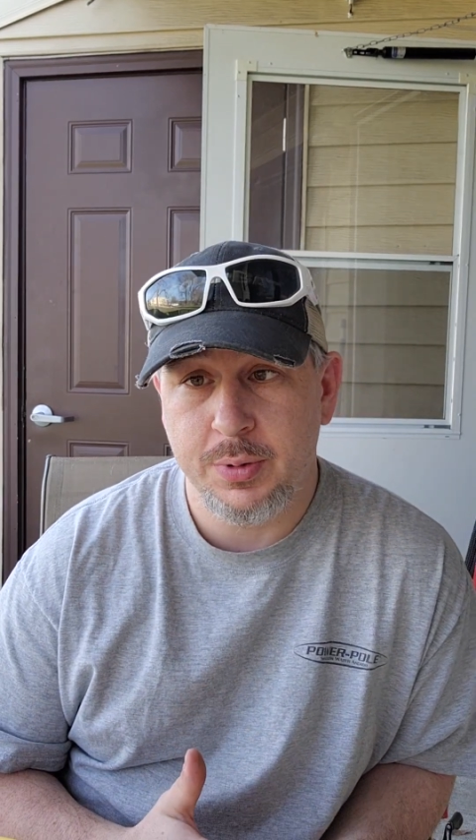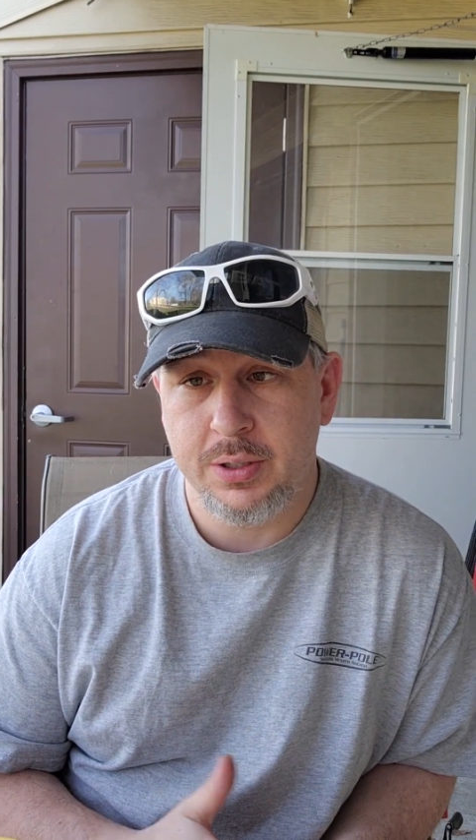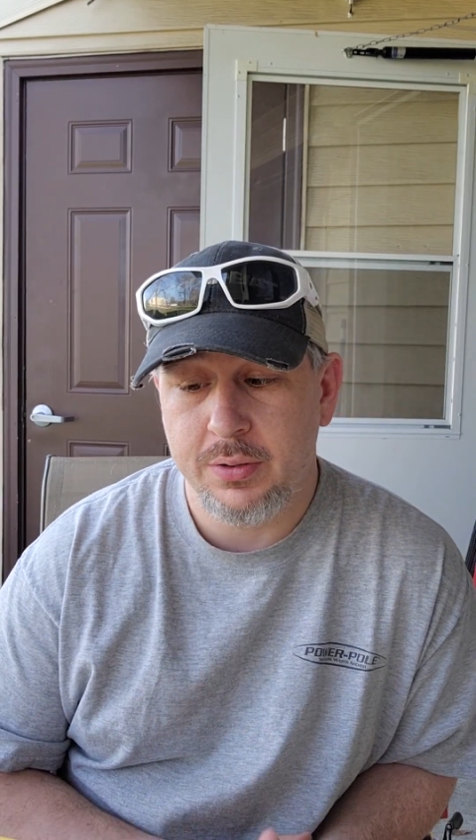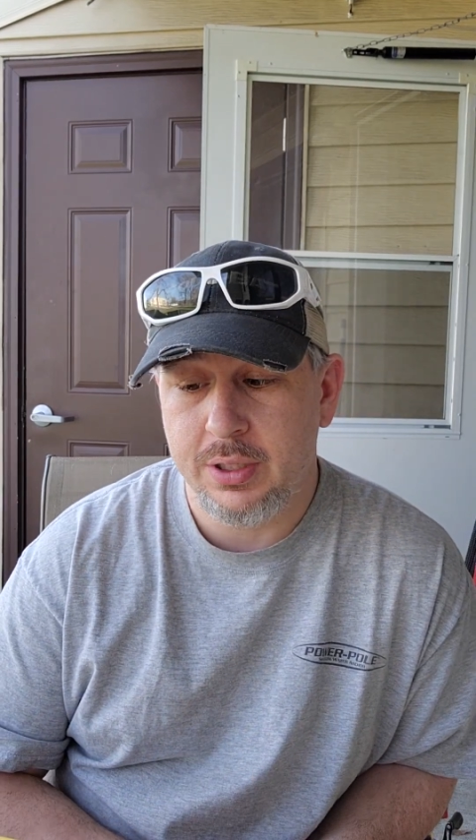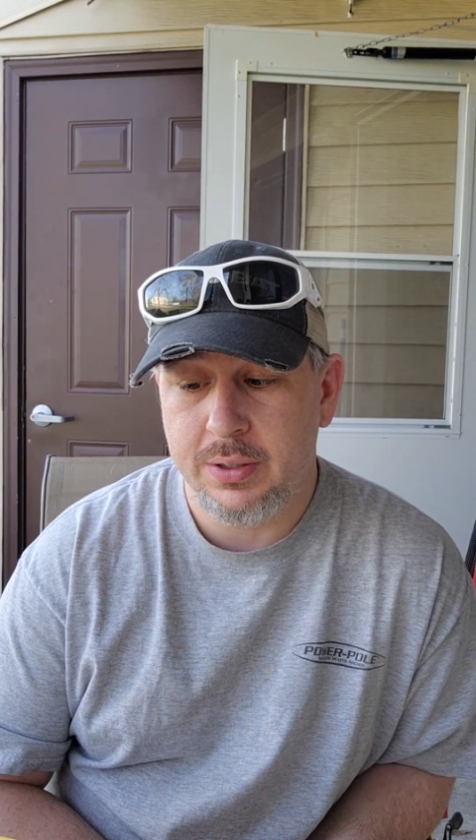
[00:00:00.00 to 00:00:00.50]

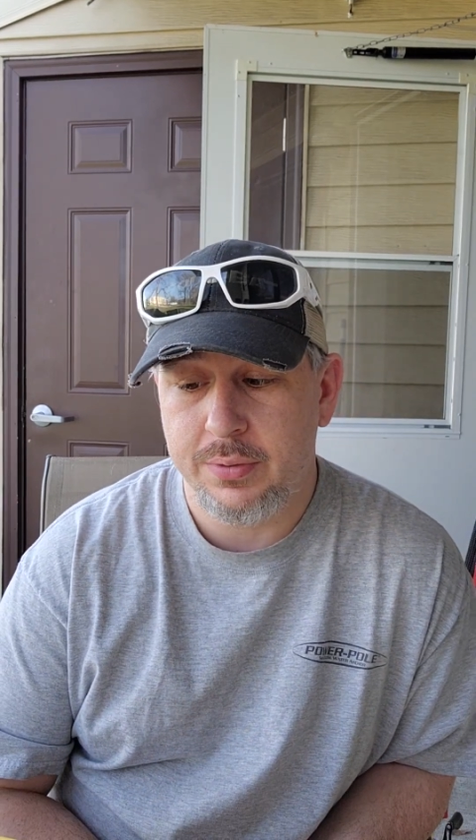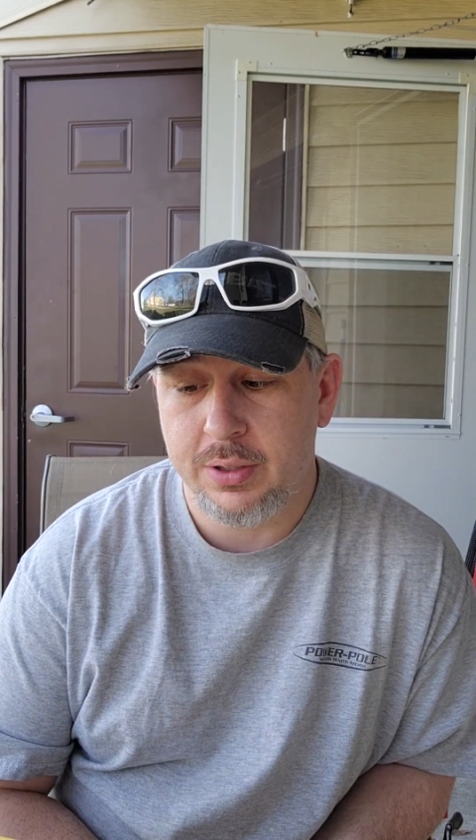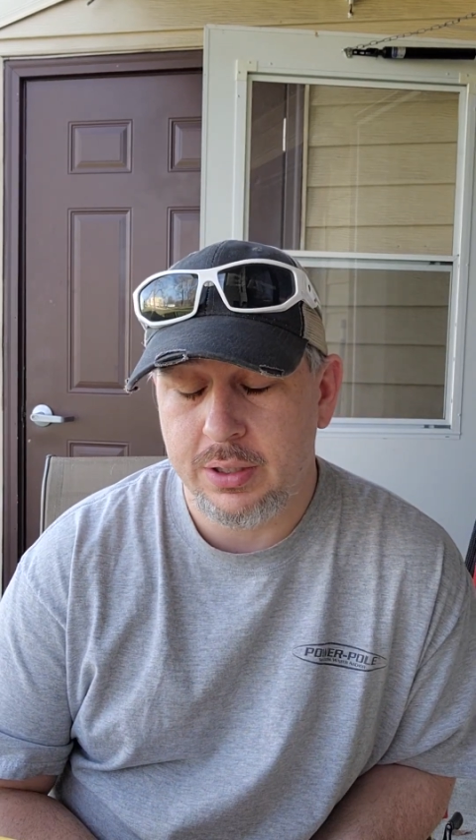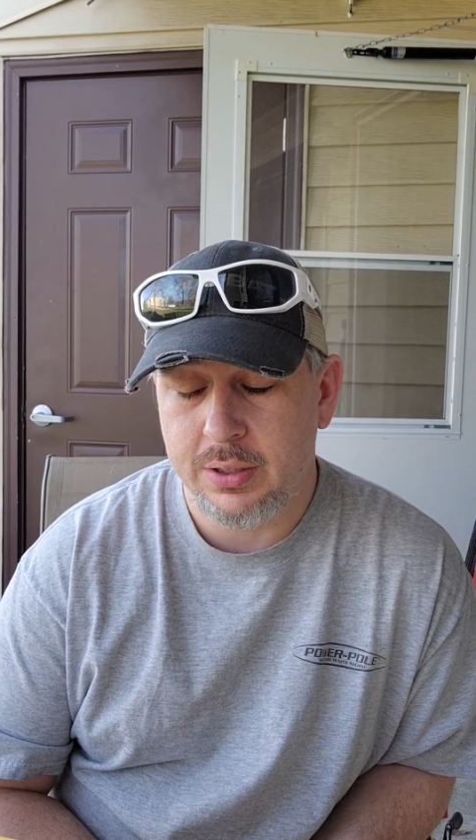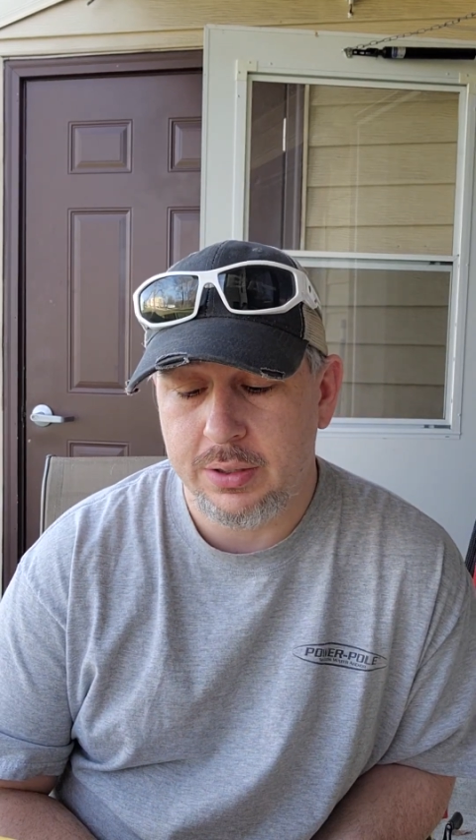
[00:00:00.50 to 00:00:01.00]

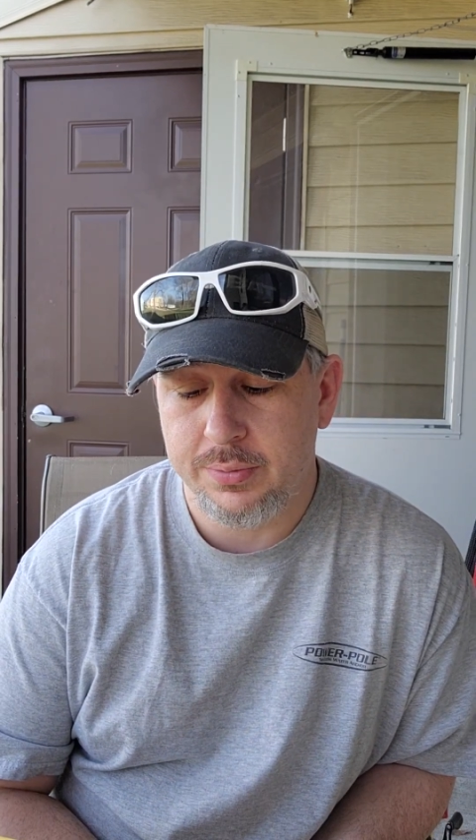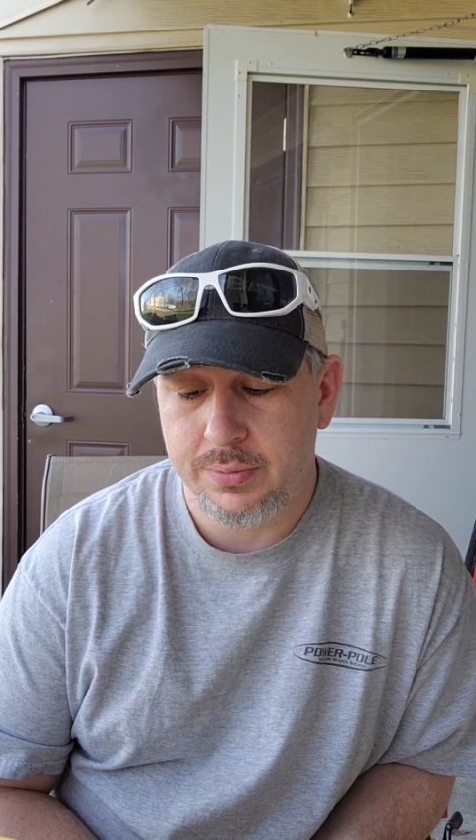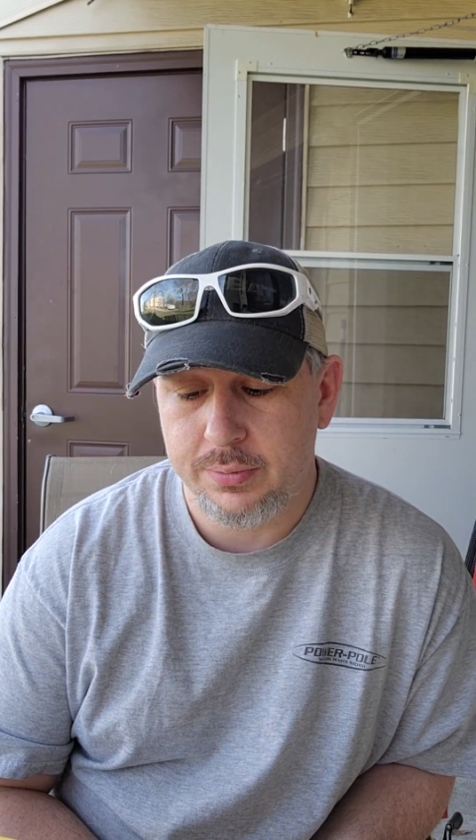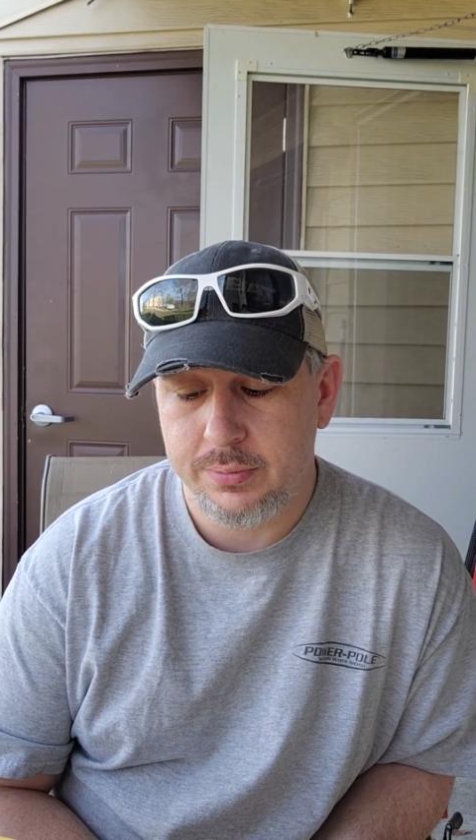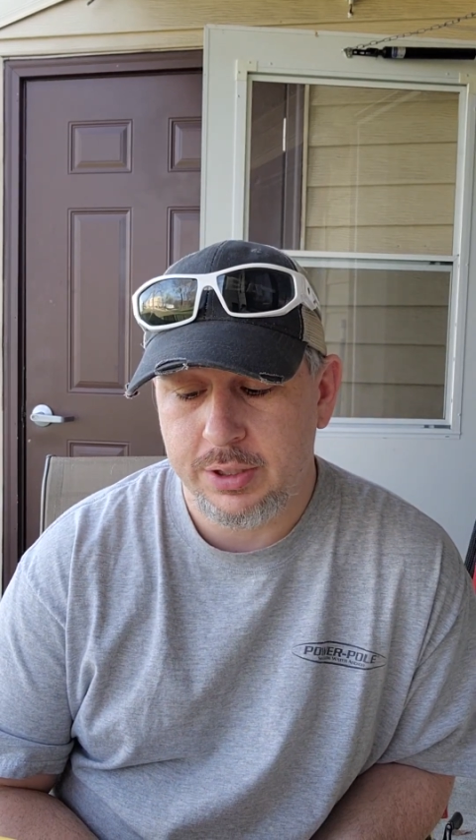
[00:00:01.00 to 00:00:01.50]

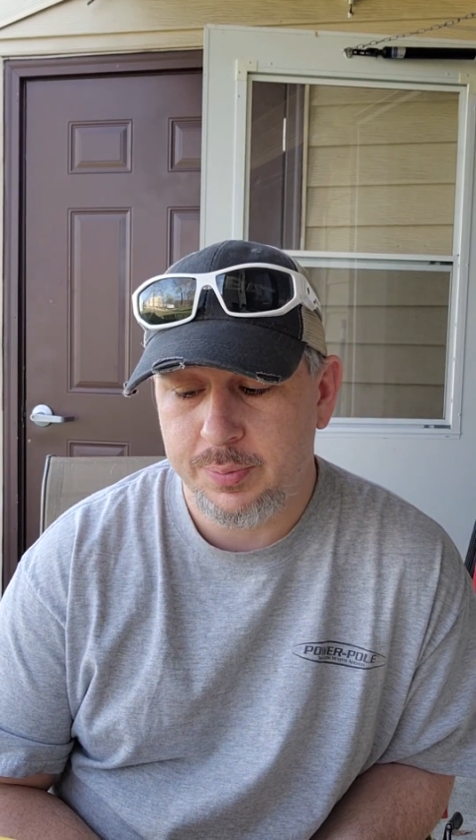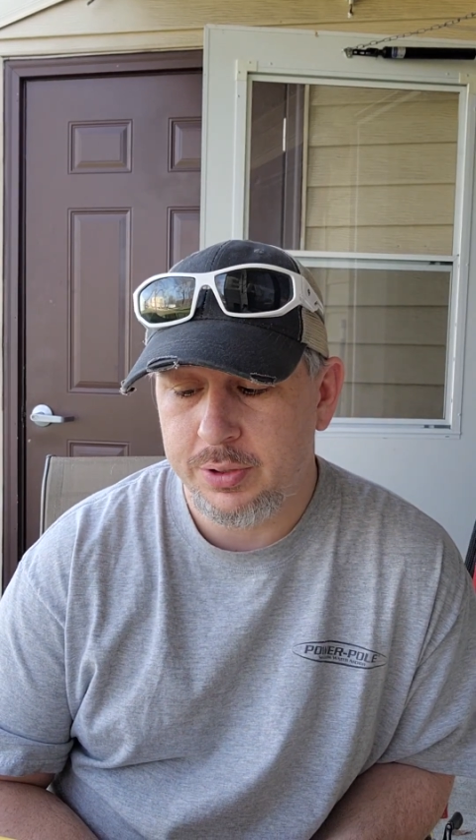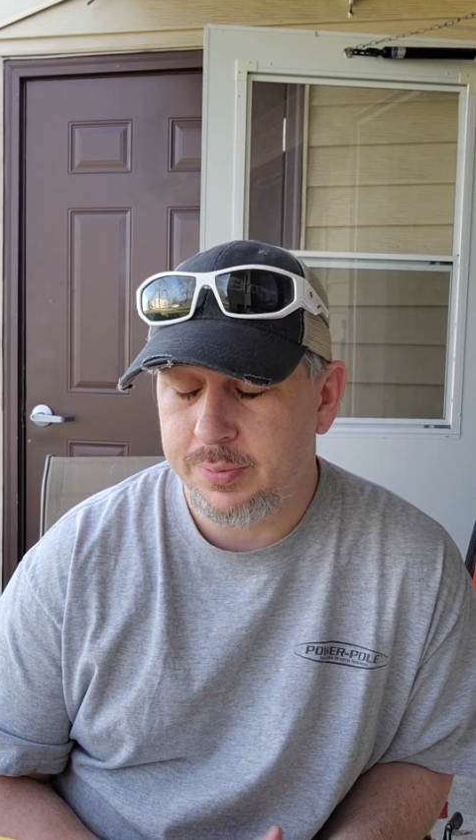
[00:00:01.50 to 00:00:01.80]
Rapala.